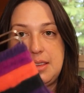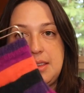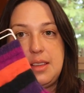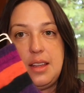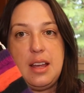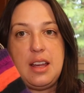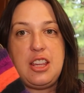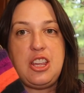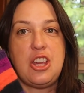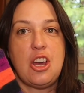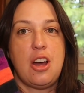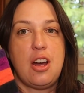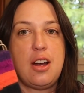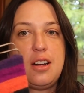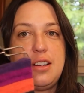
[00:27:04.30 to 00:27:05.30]
the
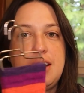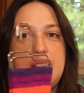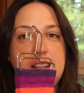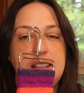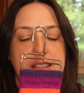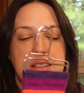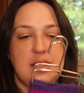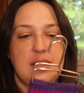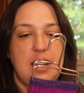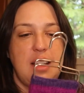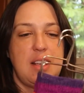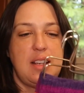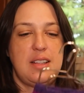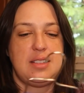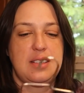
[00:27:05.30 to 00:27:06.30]
yarn is
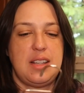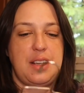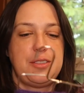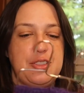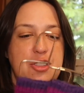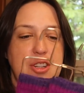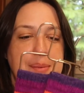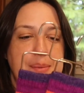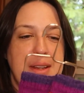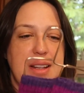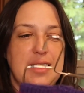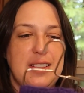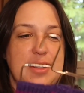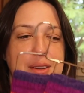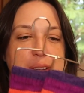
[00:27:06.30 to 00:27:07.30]
self-striping,
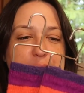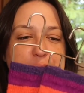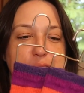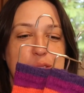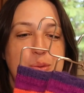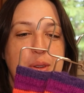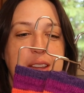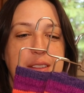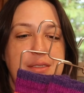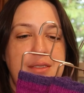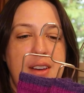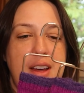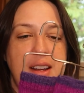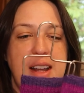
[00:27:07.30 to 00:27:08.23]
so it was really fun.